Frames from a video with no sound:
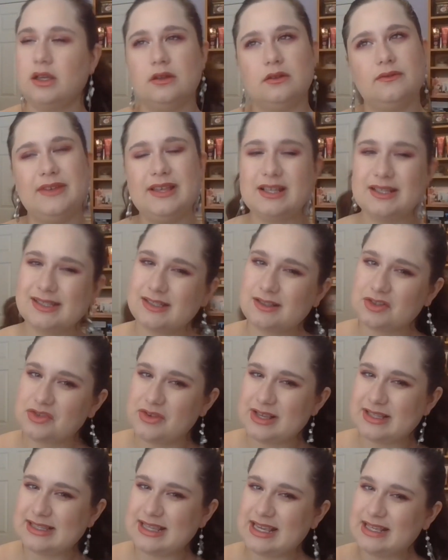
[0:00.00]
feels a little
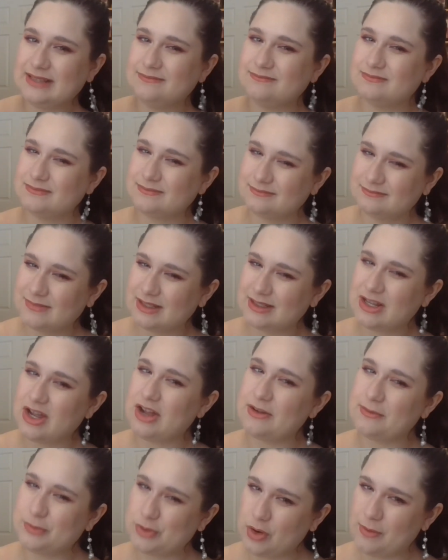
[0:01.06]
greasy.
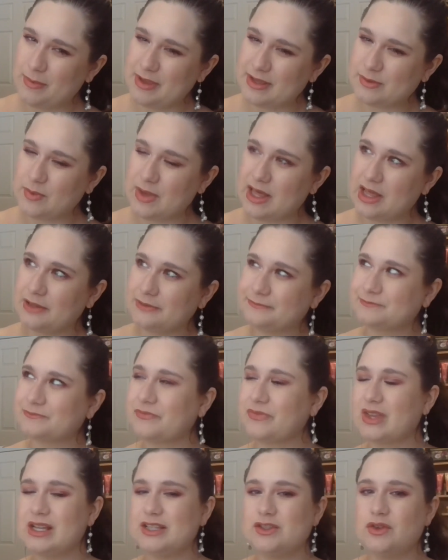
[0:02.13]
Not absorbing as well.
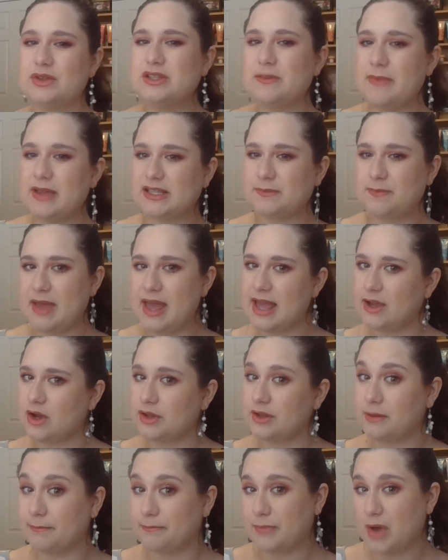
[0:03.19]
So, it's a mixed bag
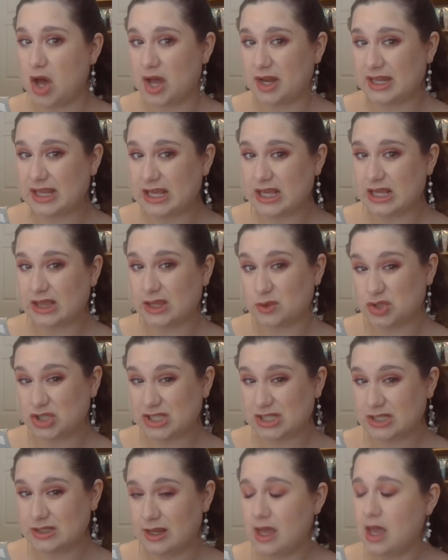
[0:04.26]
on the body
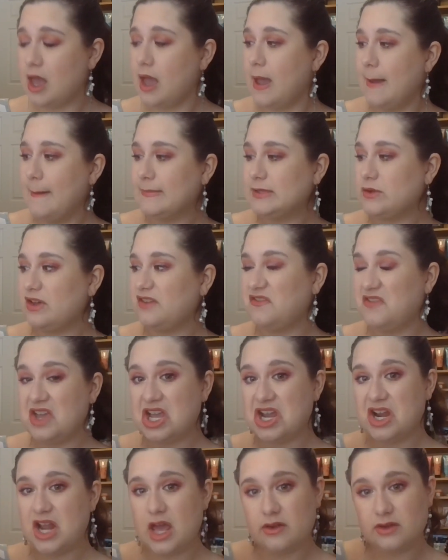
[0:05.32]
lotion. So, I
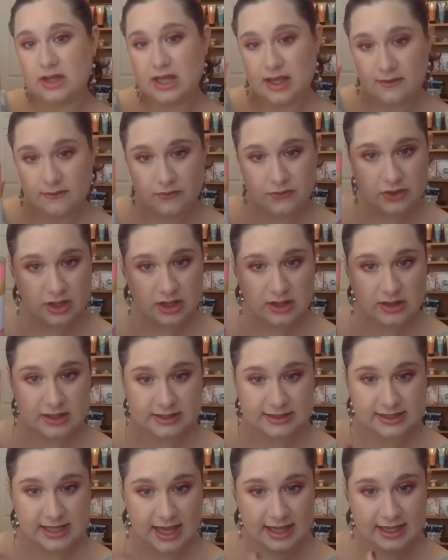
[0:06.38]
figured I'd give
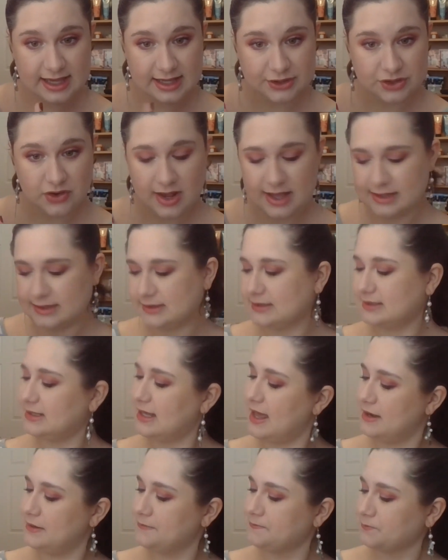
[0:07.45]
this guy a try
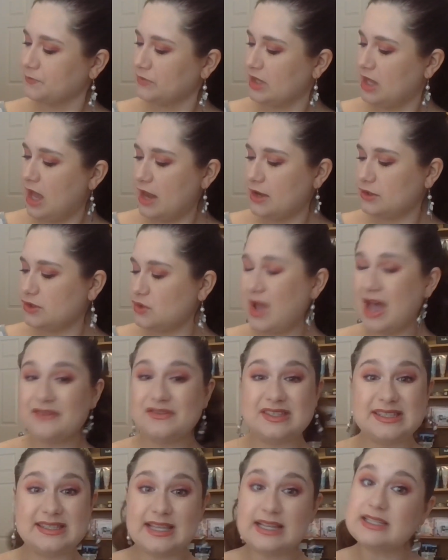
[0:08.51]
instead. And you do have
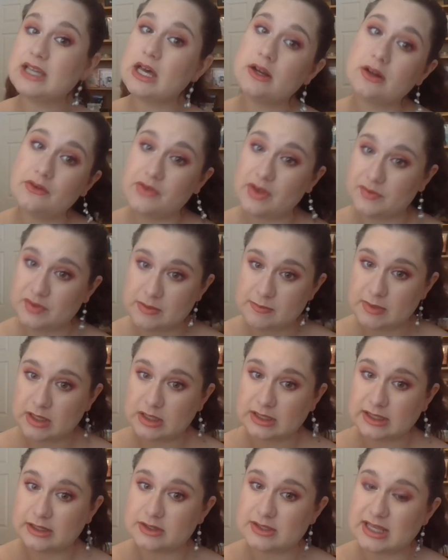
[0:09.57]
650
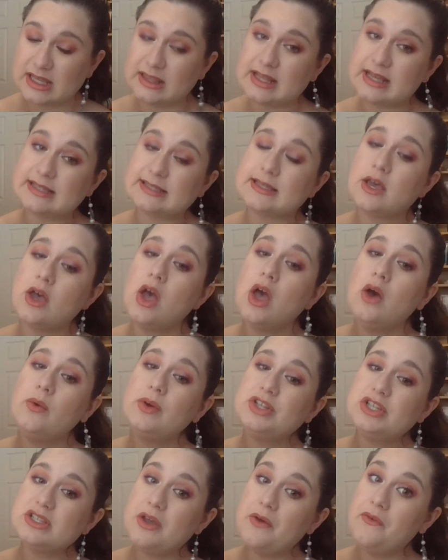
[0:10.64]
milliliters in this,
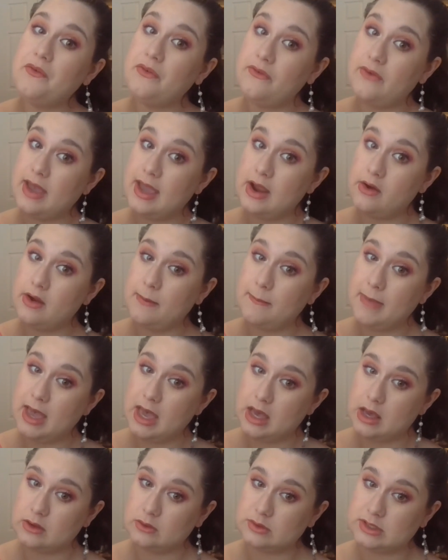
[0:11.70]
which is a fair
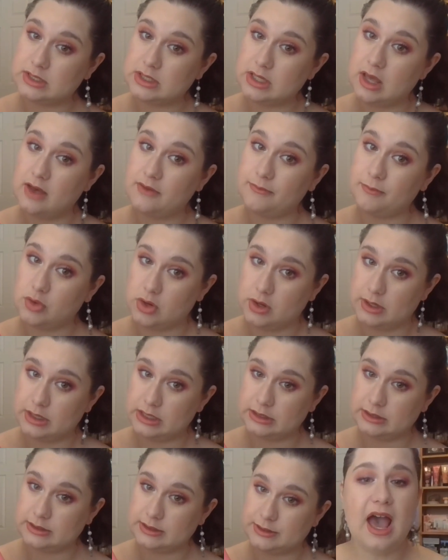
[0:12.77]
amount of
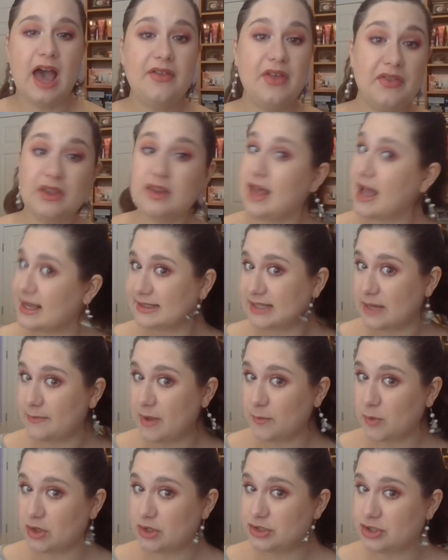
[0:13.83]
product. And then the last time
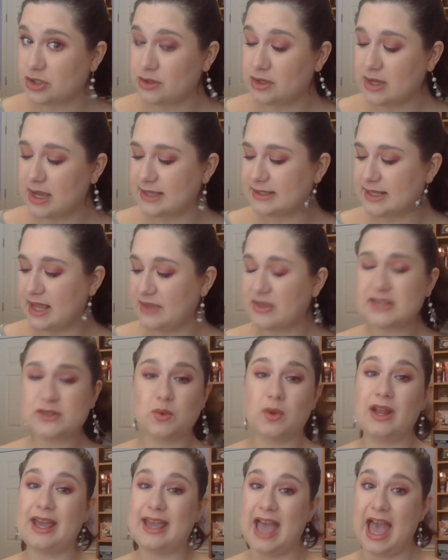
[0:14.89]
I'm gonna show you guys today, this
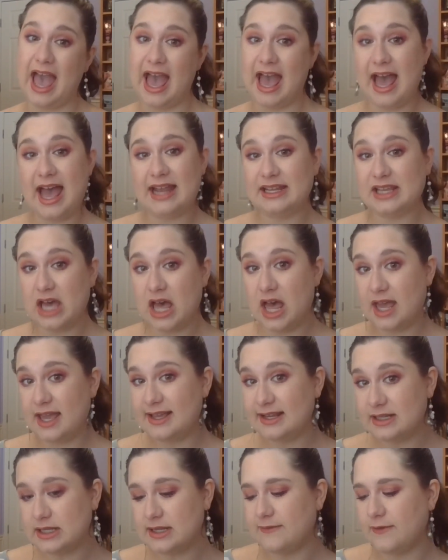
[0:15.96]
one I had
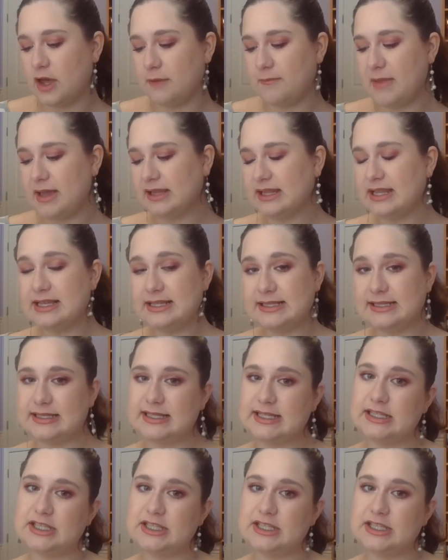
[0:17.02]
kind of on my list to